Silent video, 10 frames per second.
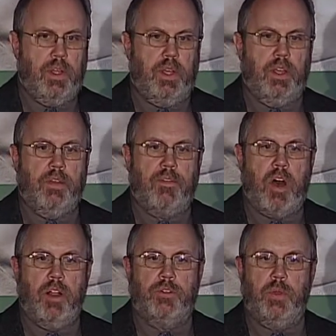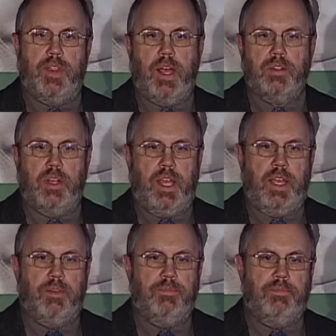In the fall of
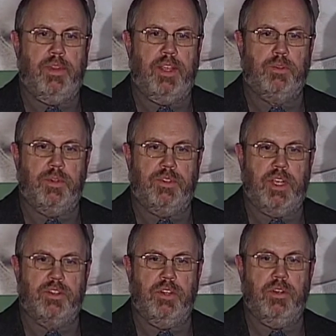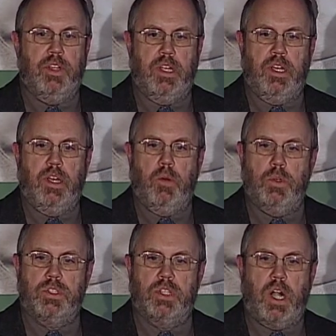2008, as the recession was
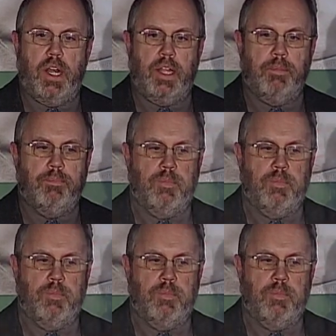starting,